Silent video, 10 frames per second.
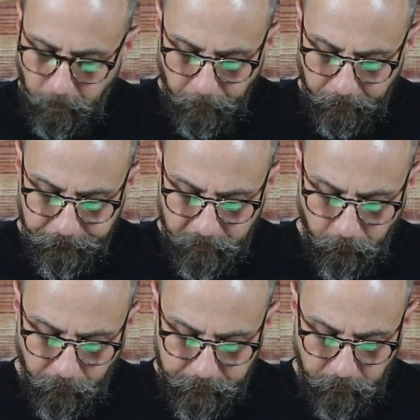But if
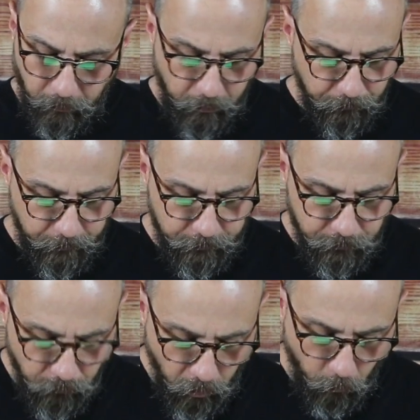someone is alone, there's
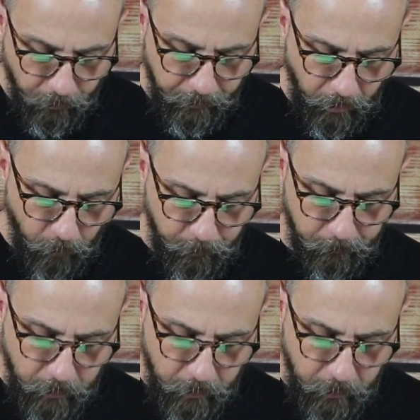no one to help him.